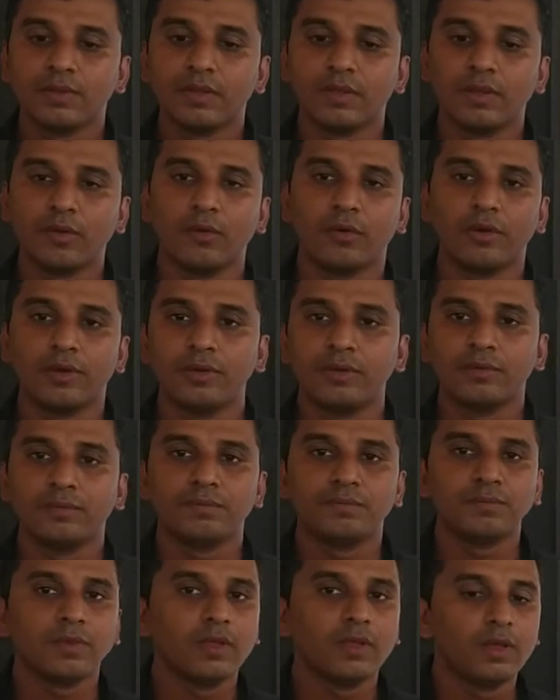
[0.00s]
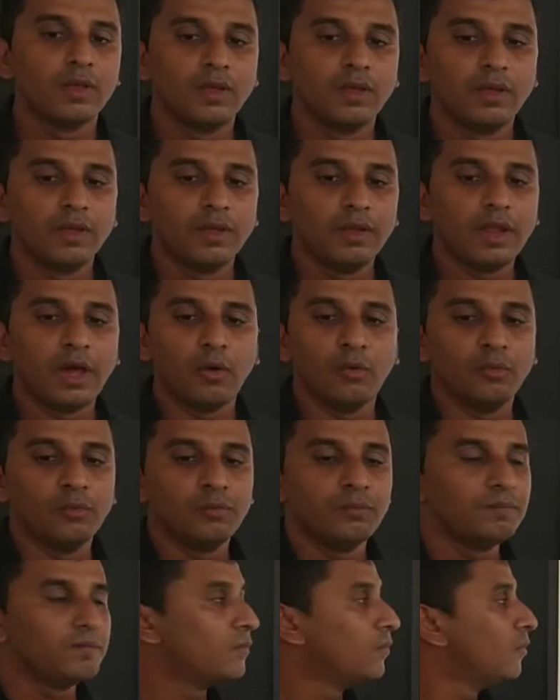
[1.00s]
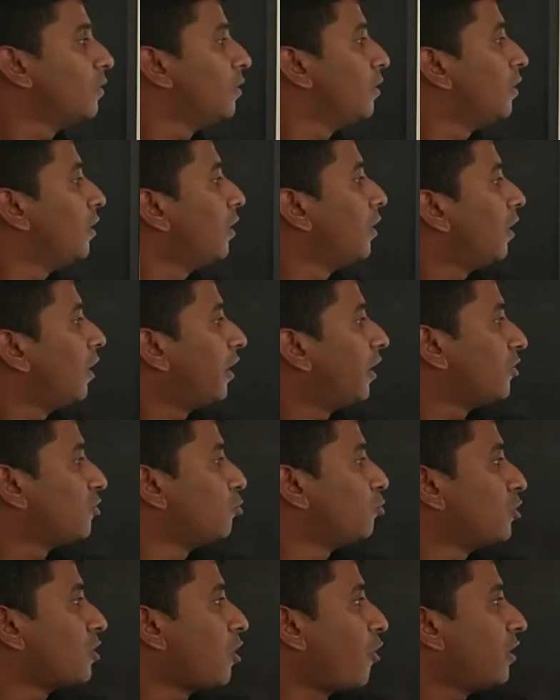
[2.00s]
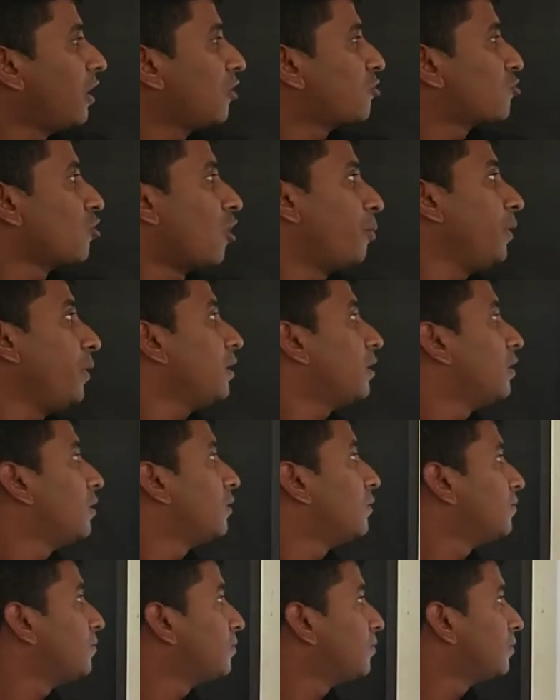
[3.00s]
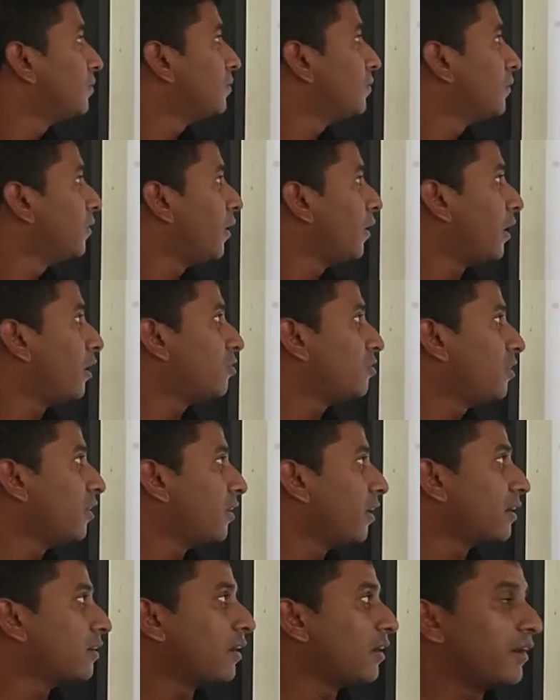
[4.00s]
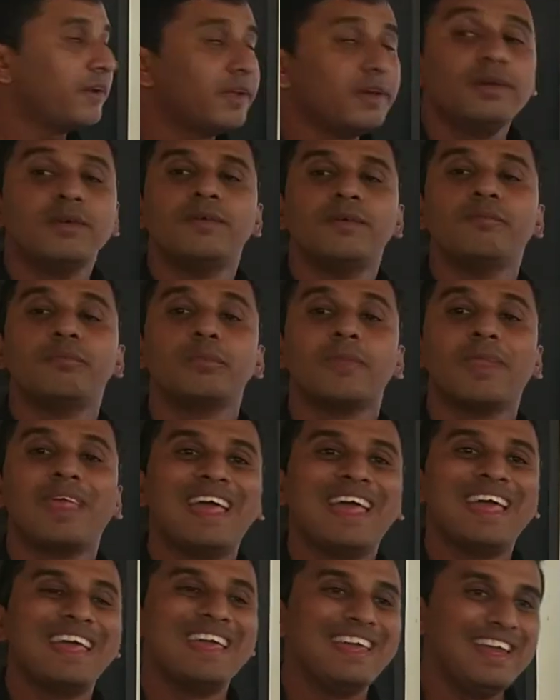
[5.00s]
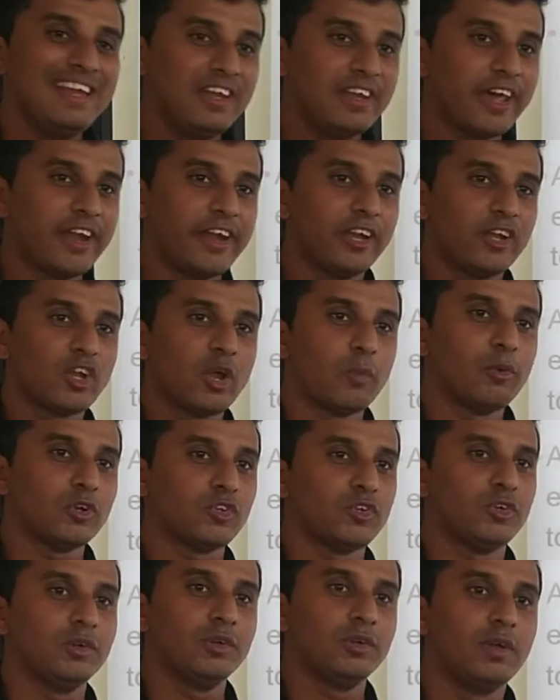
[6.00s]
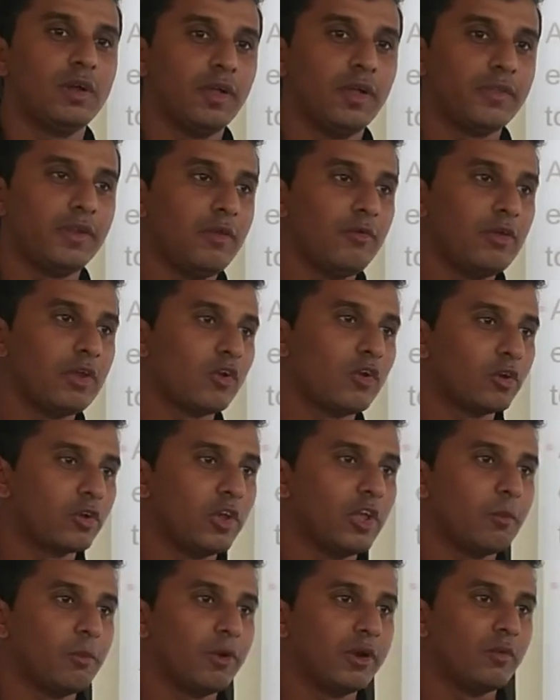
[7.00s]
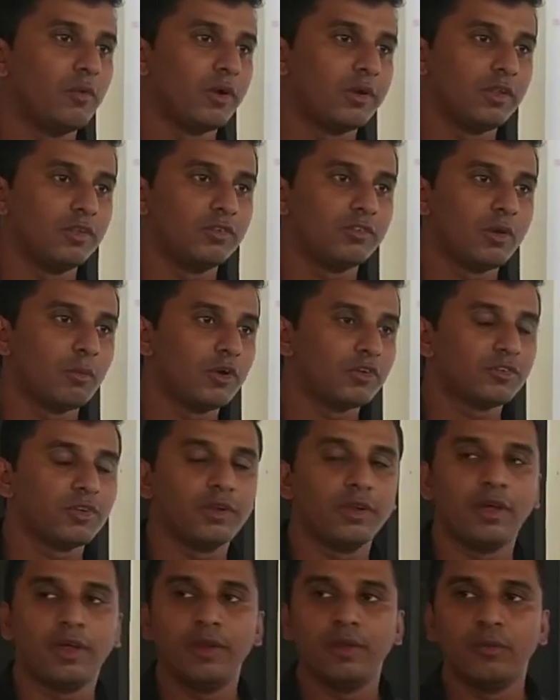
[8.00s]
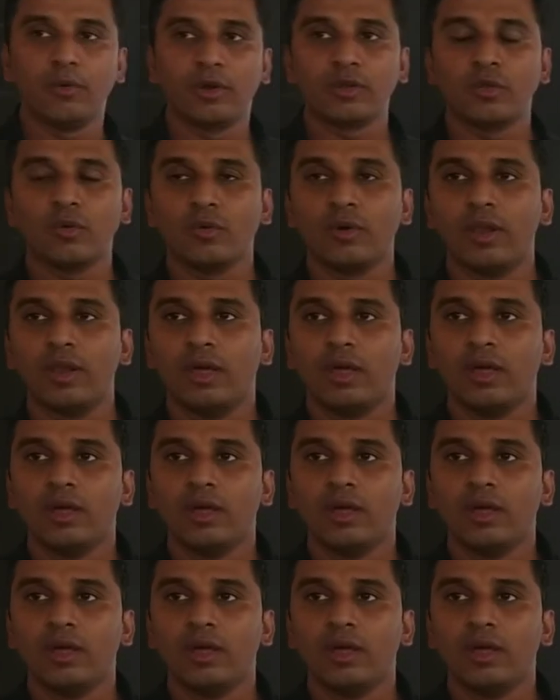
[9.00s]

Good. Now let us move to our next topic, that is direct and indirect abortion. Other day we are talking about what is abortion and what you call